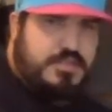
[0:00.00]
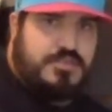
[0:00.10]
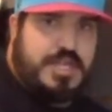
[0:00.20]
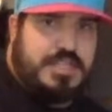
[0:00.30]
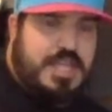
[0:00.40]

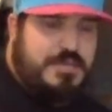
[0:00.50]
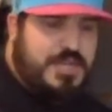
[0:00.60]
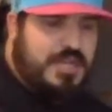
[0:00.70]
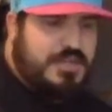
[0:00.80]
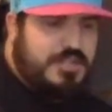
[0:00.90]
try to dab it
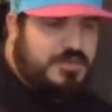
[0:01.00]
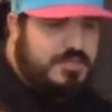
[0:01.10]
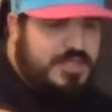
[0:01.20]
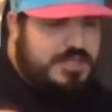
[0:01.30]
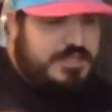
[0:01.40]
out a little
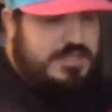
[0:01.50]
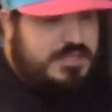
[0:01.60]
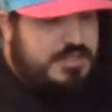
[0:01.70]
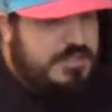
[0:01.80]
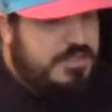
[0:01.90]
bit.
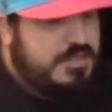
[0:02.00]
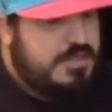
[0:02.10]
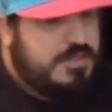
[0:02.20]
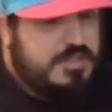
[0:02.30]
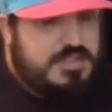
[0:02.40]

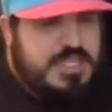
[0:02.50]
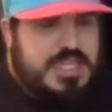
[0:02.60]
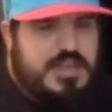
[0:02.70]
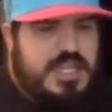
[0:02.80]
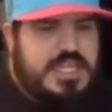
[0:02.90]
Take
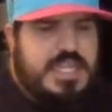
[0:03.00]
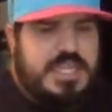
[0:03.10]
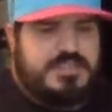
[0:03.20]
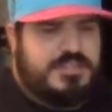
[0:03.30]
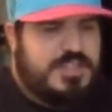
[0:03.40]
out any
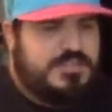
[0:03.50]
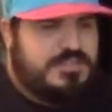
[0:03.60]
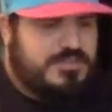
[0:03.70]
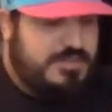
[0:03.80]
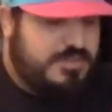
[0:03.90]
excess.
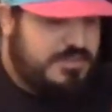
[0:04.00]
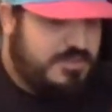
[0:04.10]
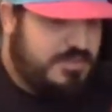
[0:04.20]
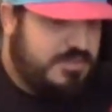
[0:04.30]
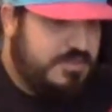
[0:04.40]

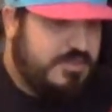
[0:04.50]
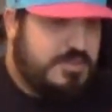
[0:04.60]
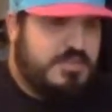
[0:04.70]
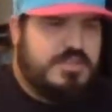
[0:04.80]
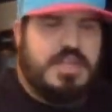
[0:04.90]

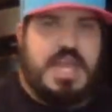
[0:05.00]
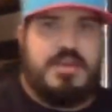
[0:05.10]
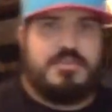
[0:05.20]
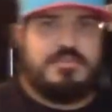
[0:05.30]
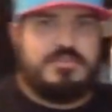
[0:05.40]

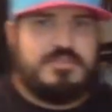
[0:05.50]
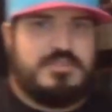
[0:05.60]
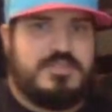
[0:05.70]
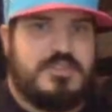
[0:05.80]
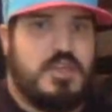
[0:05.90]
Now,
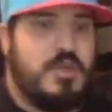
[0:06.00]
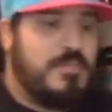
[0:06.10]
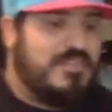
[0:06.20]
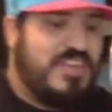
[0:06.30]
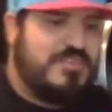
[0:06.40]

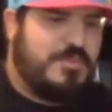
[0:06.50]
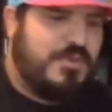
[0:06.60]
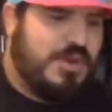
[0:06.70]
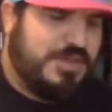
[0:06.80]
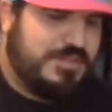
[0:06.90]
my favorite
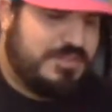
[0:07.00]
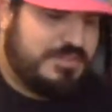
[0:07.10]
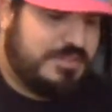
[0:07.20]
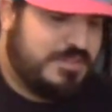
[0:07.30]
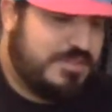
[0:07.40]
part.
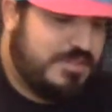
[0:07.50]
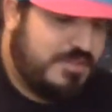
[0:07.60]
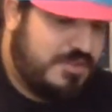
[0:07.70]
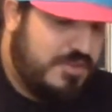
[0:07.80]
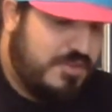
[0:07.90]

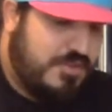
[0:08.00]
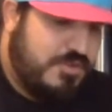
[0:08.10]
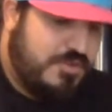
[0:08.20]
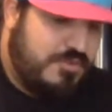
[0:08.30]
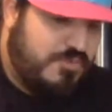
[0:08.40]

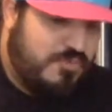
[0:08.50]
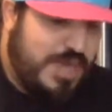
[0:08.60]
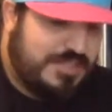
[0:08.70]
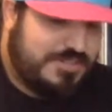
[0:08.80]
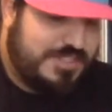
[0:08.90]

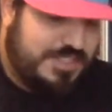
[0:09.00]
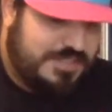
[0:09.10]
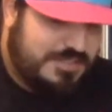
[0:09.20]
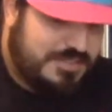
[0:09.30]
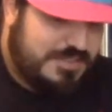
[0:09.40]
Rest
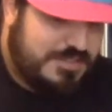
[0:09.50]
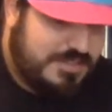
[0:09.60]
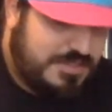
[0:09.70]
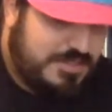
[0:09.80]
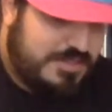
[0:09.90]
it
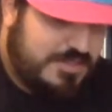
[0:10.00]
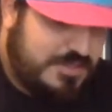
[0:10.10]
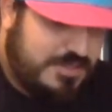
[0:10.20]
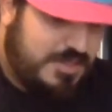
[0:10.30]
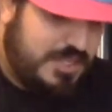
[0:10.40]

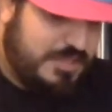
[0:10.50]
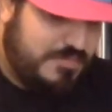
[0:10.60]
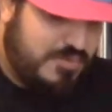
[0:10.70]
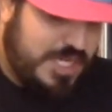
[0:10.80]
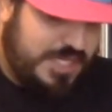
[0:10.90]
on the
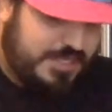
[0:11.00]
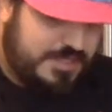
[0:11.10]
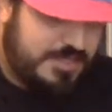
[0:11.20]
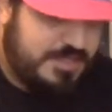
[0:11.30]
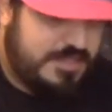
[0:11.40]
breading.
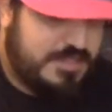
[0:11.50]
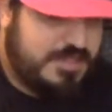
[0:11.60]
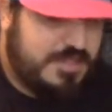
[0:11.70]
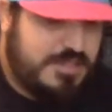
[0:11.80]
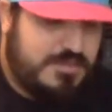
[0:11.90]

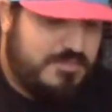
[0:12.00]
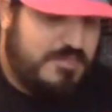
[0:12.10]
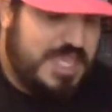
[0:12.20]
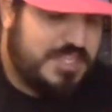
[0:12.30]
Make